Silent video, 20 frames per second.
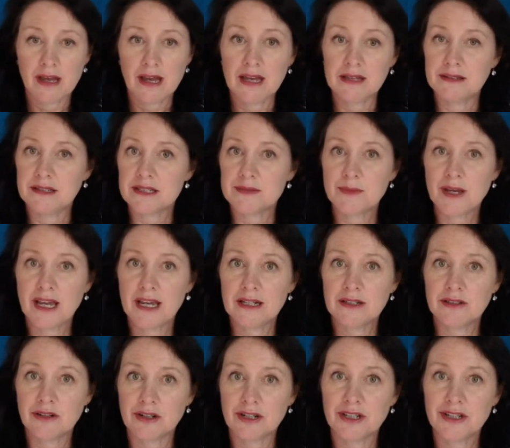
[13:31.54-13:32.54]
Had this
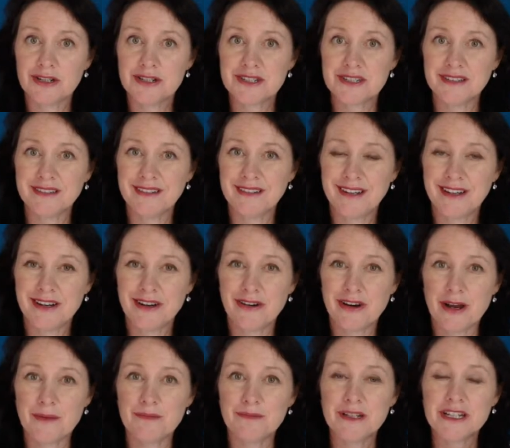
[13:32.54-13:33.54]
made, got to use it.
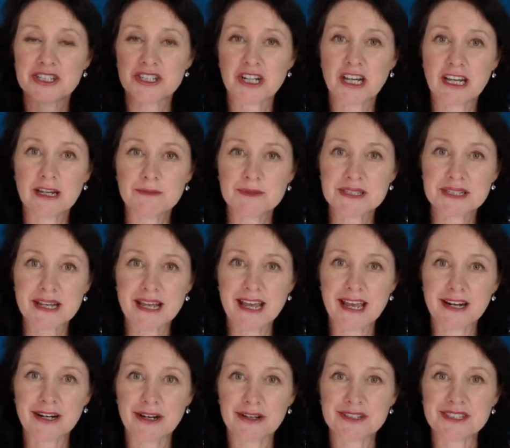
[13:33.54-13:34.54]
All right, bless you heaps,
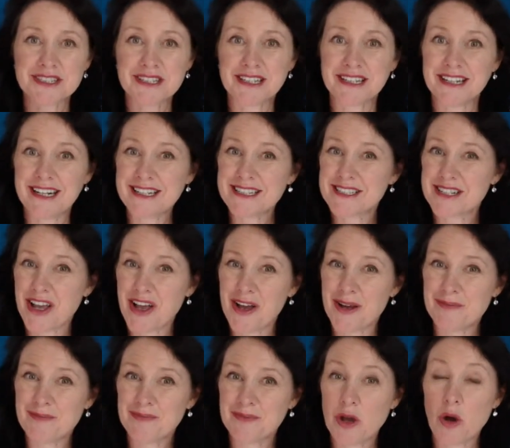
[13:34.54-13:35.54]
and I'll see you next
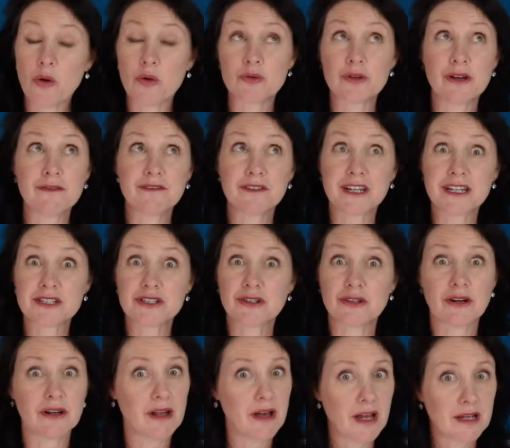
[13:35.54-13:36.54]
time. Oh, don't forget
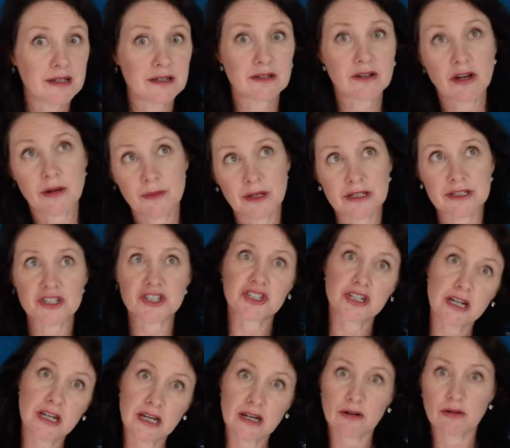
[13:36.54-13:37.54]
to like, comment,
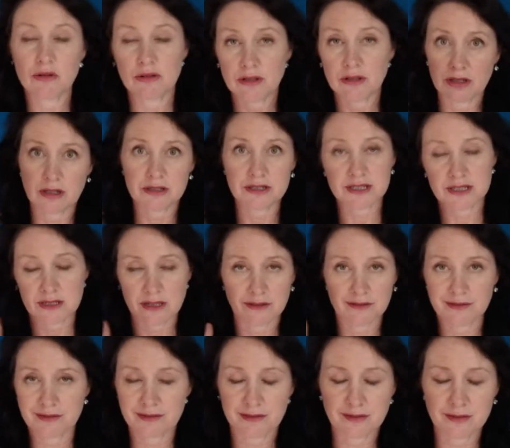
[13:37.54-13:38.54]
share, all of those
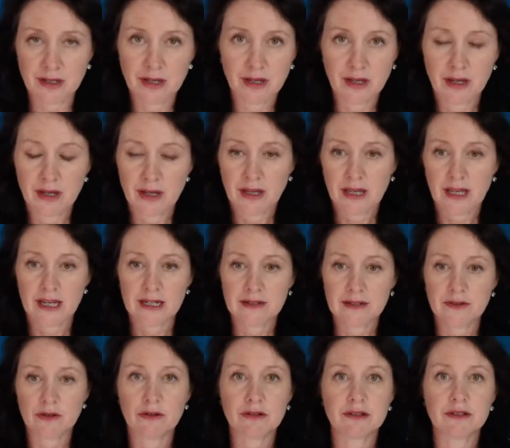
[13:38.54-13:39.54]
stuff.
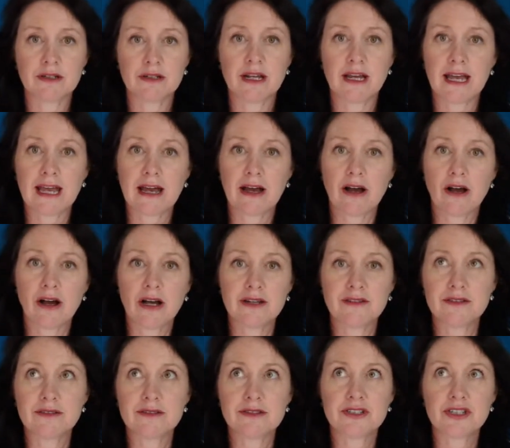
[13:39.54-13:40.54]
And if you're on
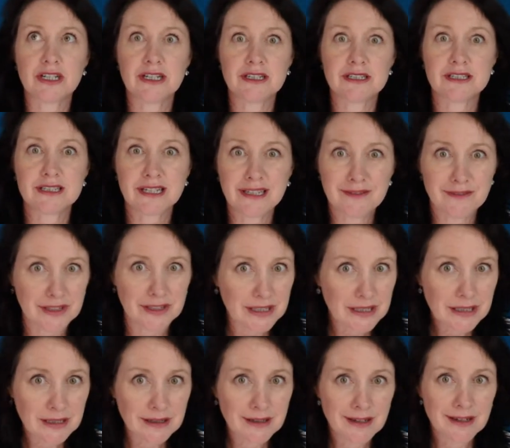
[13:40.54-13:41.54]

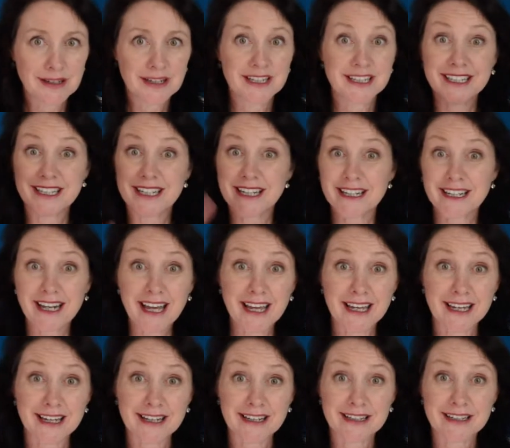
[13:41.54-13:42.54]
IGTV,
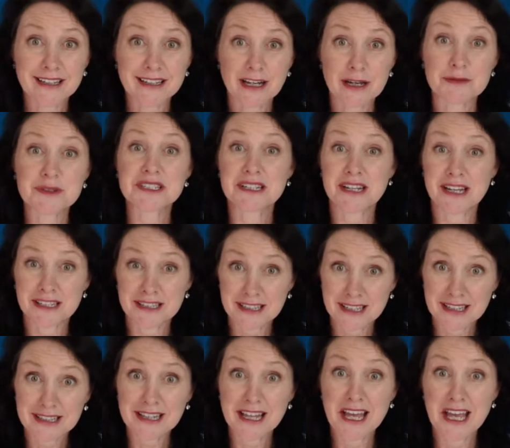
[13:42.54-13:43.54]
g'day. I'm starting
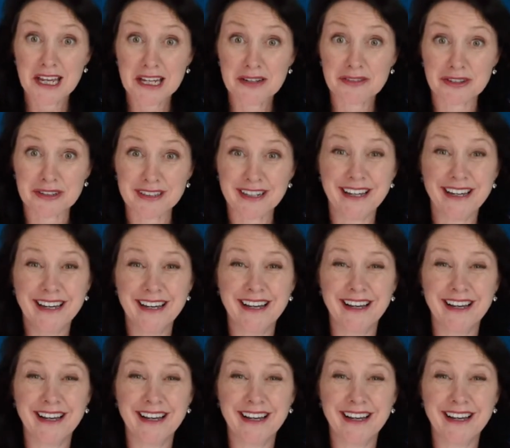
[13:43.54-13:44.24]
to get the hang of it.